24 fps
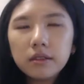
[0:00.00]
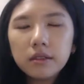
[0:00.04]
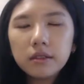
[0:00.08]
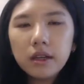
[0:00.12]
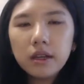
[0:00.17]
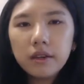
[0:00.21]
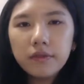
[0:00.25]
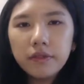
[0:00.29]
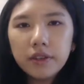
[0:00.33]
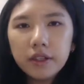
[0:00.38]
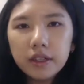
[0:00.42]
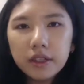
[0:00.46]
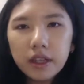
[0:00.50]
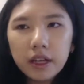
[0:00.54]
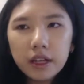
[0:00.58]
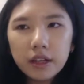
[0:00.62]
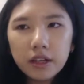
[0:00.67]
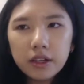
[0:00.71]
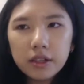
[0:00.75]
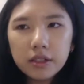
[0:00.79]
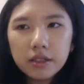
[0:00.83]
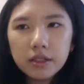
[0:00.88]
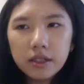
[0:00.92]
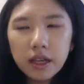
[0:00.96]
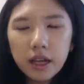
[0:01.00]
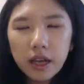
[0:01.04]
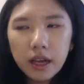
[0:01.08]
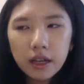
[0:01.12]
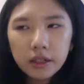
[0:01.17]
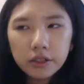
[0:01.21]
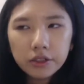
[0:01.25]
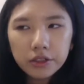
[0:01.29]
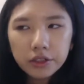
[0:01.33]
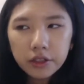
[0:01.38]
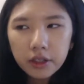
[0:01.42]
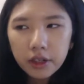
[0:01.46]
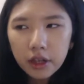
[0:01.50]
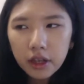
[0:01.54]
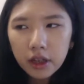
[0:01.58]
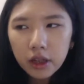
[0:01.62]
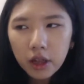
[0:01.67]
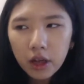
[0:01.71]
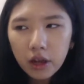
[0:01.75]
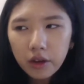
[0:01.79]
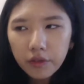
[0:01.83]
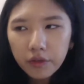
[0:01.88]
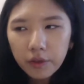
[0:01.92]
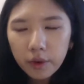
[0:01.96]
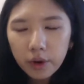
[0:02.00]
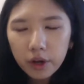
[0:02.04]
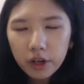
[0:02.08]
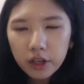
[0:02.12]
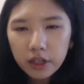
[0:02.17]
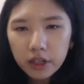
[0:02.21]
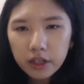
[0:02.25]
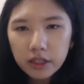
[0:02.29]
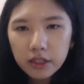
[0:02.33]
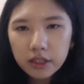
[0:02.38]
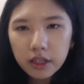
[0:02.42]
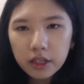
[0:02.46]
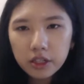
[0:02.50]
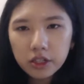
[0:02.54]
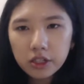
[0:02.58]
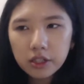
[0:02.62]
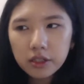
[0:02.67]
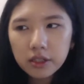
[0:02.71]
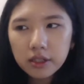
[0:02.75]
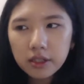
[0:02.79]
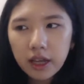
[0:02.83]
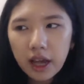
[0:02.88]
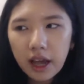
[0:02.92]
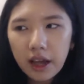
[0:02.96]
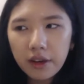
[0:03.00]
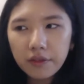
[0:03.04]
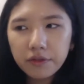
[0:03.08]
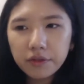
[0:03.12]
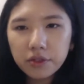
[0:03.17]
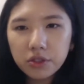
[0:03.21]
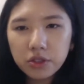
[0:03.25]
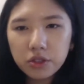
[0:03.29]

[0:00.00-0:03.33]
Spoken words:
cover letters, actually a lot of organizations have